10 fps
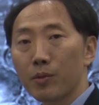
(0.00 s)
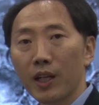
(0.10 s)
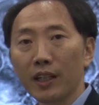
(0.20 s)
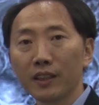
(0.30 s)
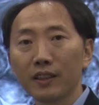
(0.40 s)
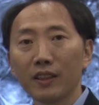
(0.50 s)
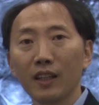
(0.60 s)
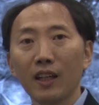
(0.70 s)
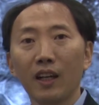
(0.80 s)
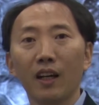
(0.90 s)
brain.
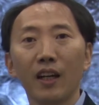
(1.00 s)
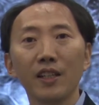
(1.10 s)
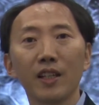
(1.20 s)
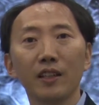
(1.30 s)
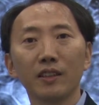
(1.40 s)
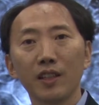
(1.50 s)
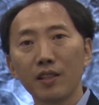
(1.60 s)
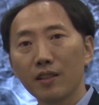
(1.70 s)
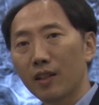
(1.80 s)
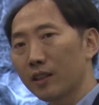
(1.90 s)
Inside
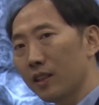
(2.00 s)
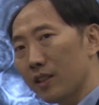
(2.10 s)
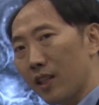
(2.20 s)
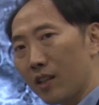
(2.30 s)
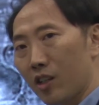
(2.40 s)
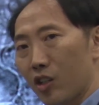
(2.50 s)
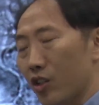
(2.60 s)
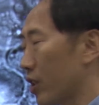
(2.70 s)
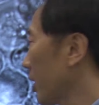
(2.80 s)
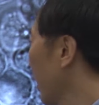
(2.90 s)
this the cell culture,